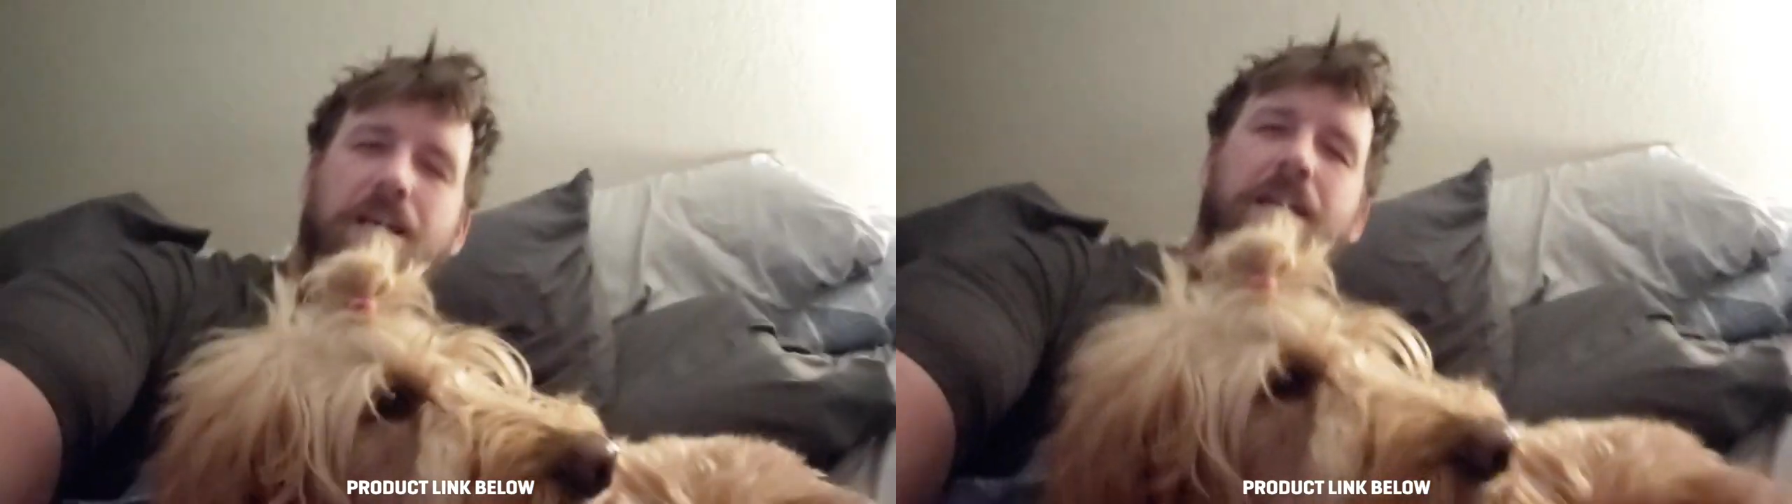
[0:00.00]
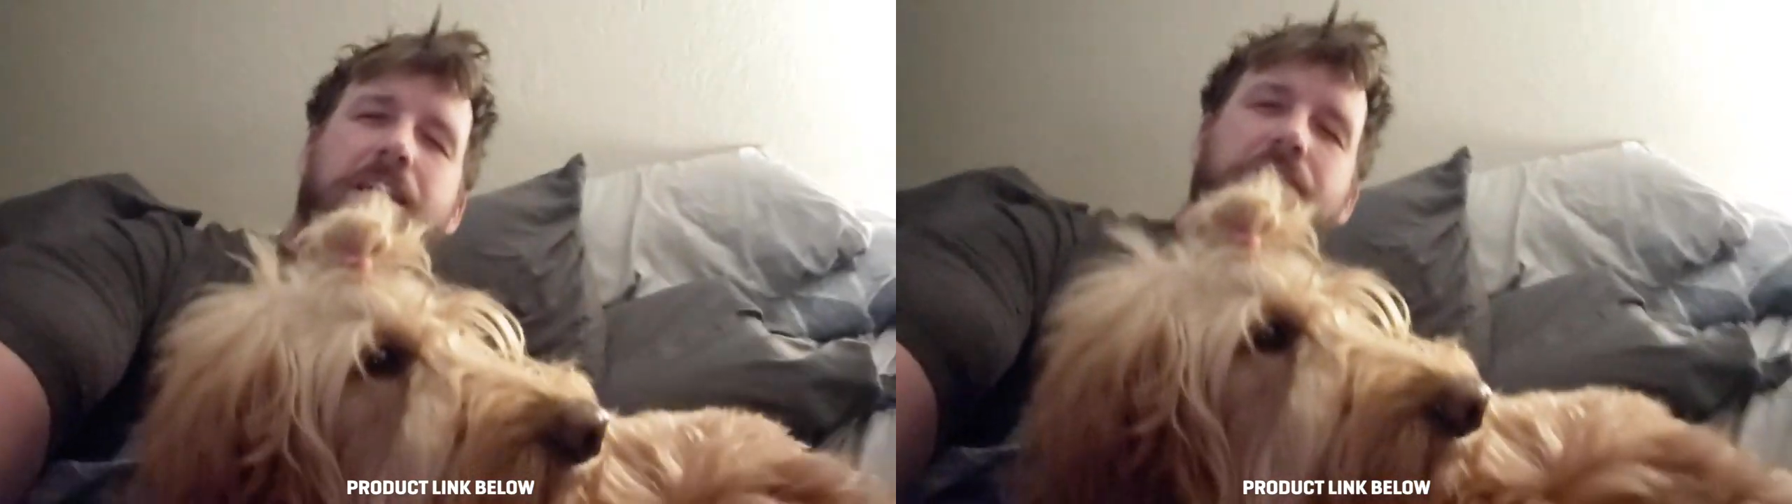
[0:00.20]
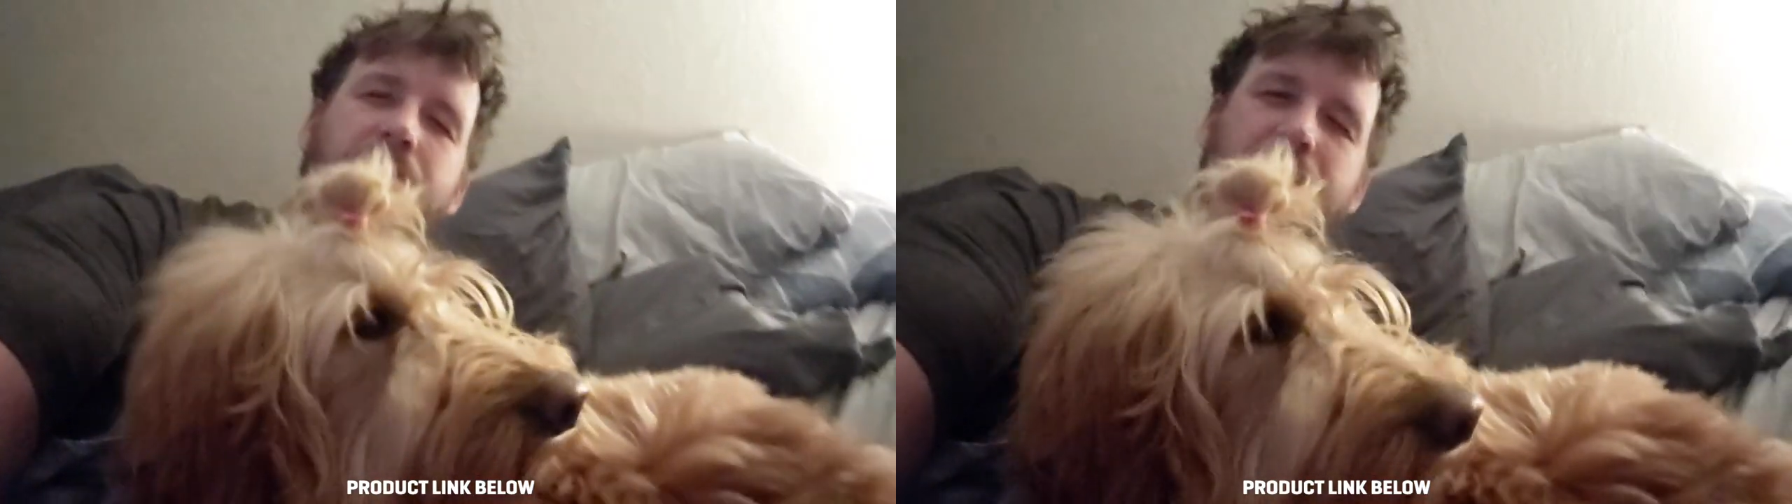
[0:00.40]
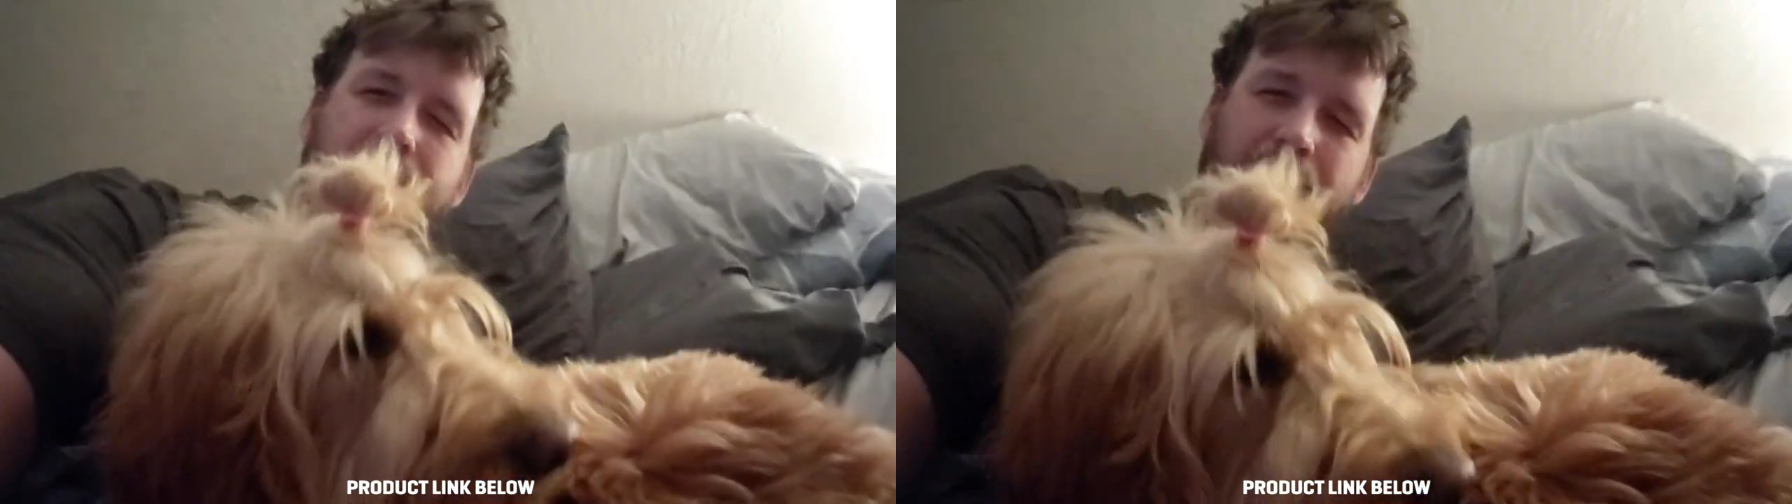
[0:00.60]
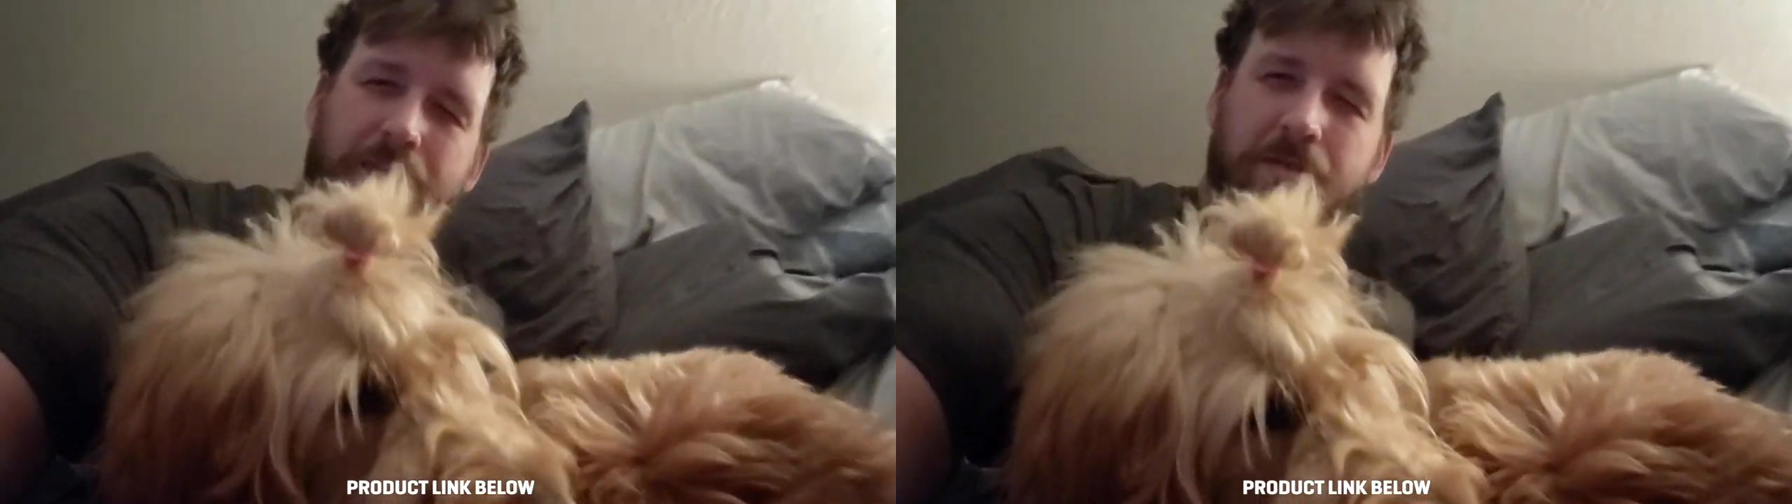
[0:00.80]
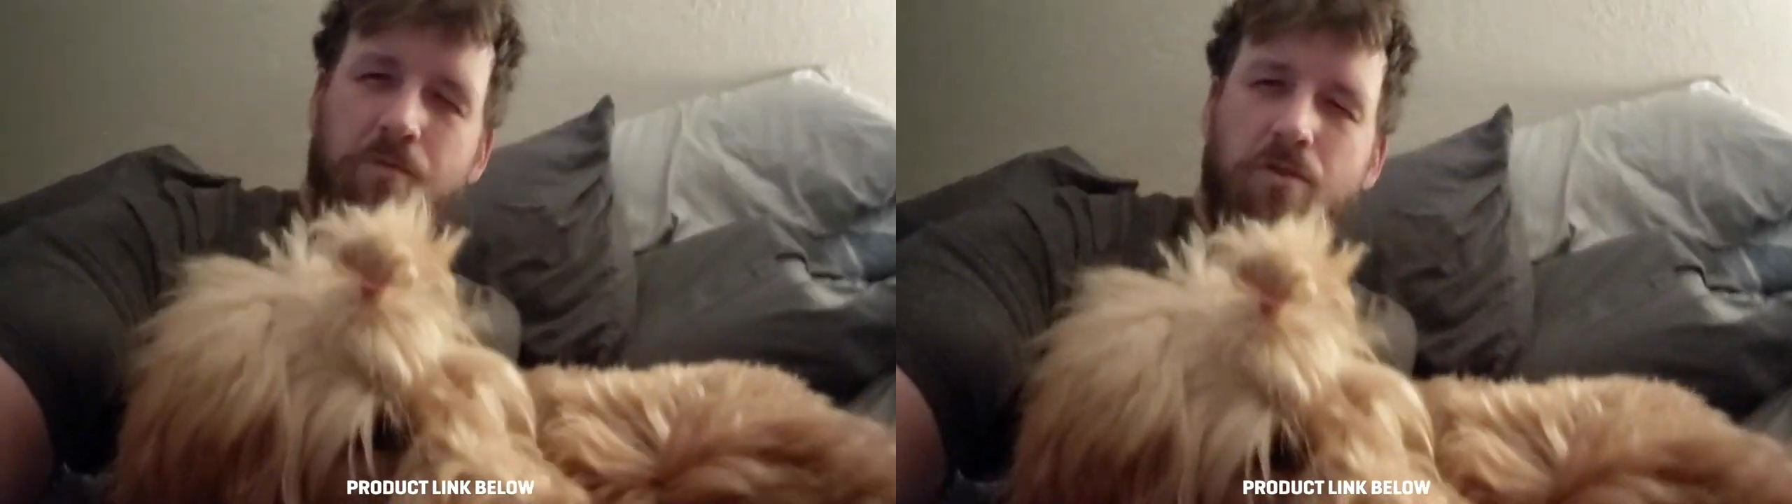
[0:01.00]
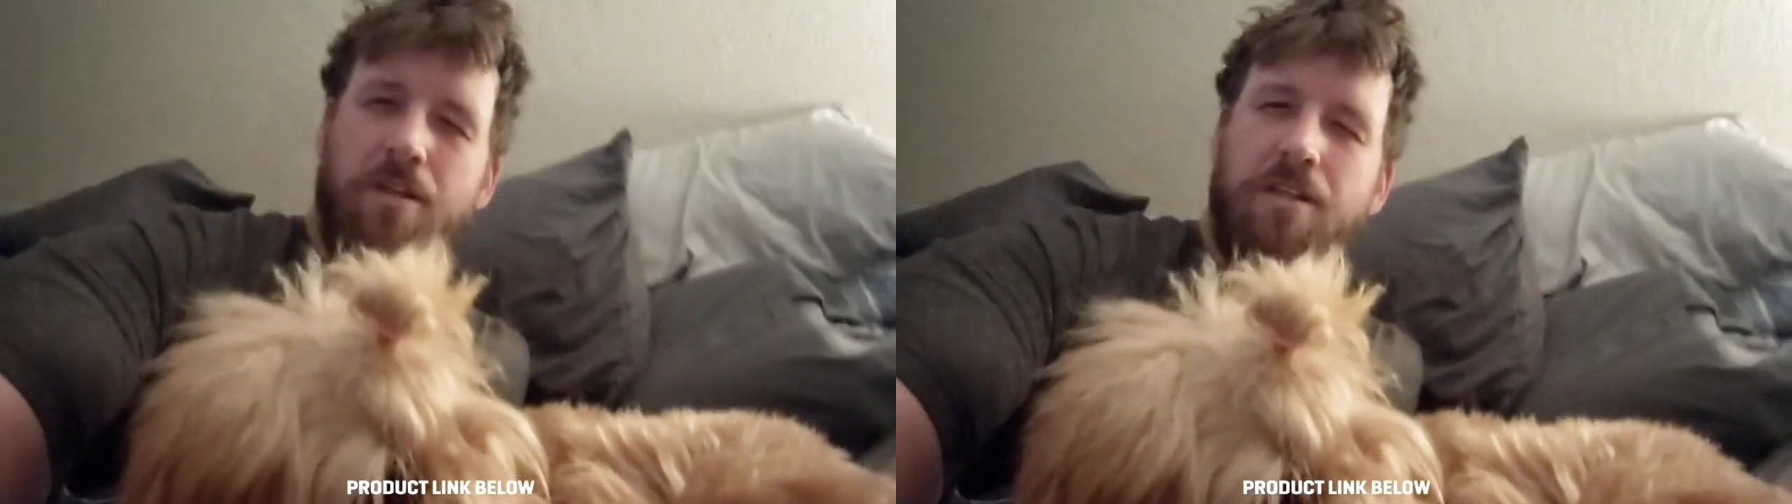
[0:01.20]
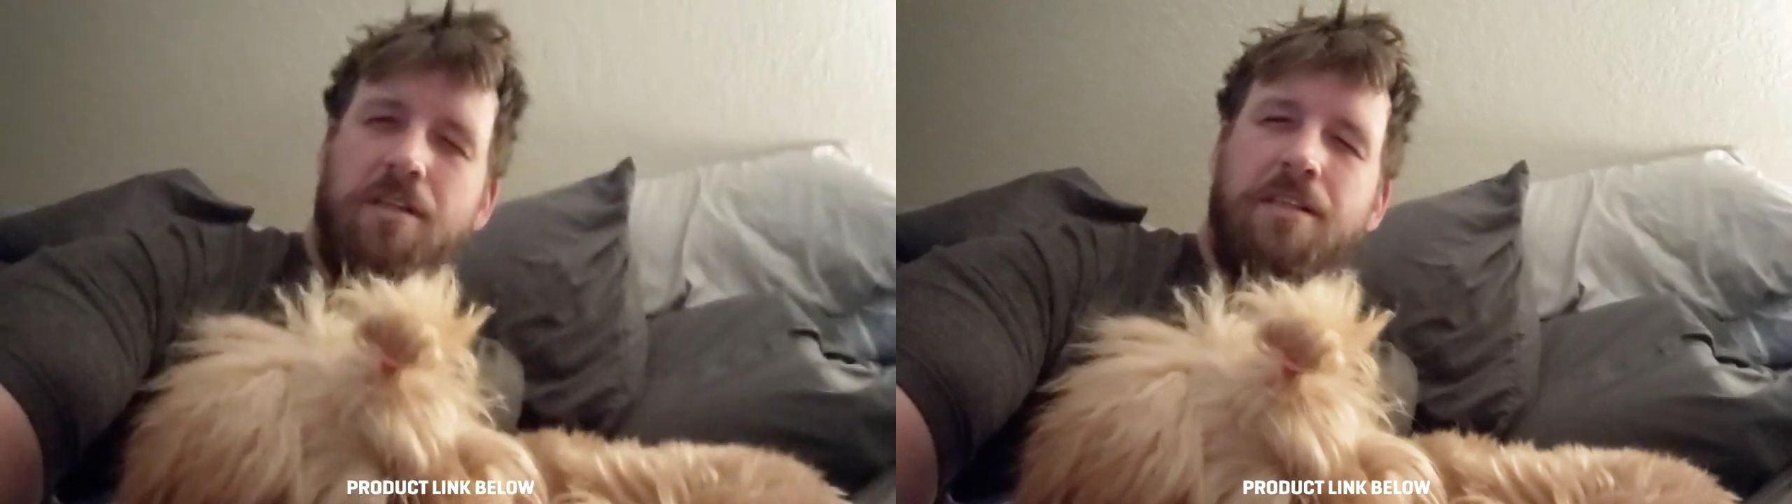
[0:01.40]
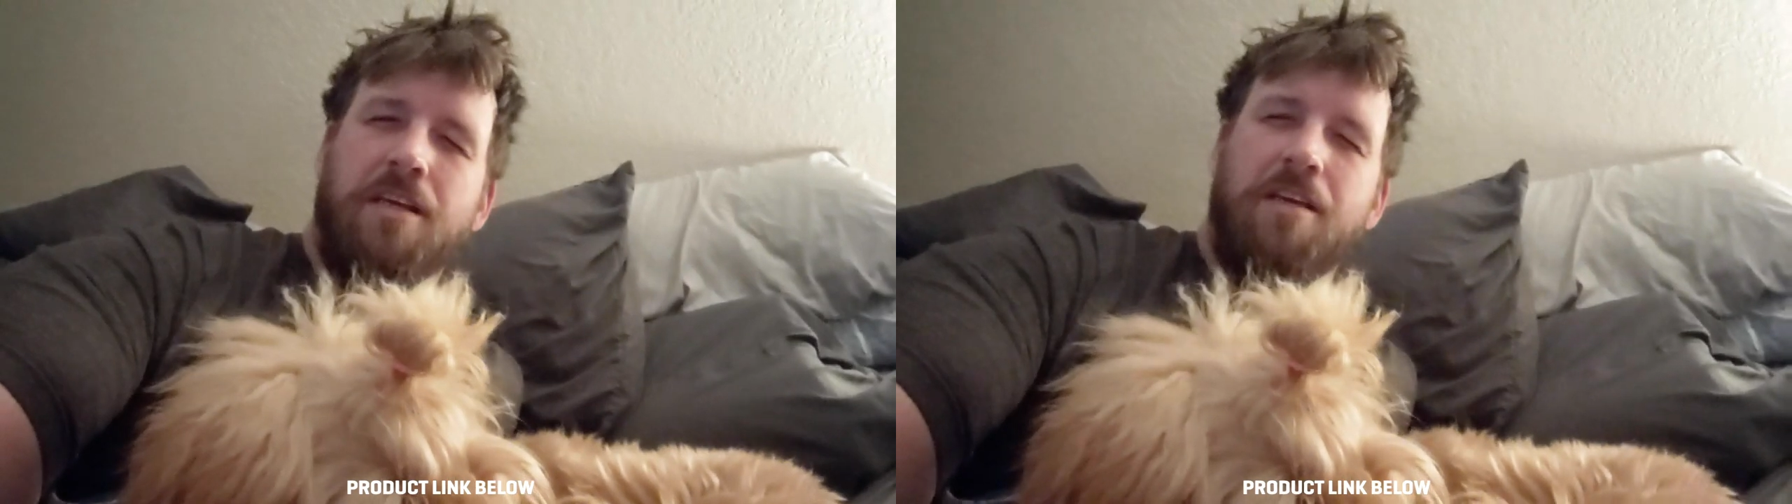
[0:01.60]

I got dressed up this morning to tell